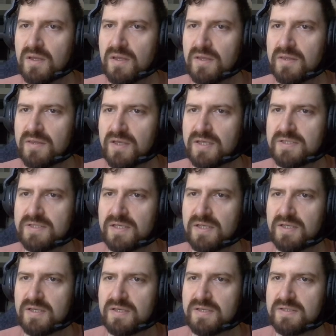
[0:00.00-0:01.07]
This
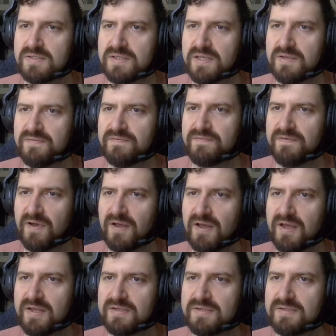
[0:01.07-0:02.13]
is the
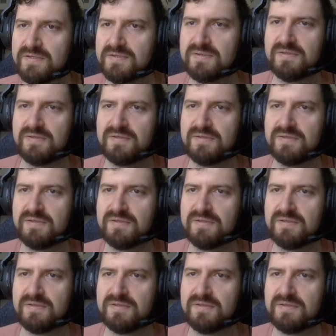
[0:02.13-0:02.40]
font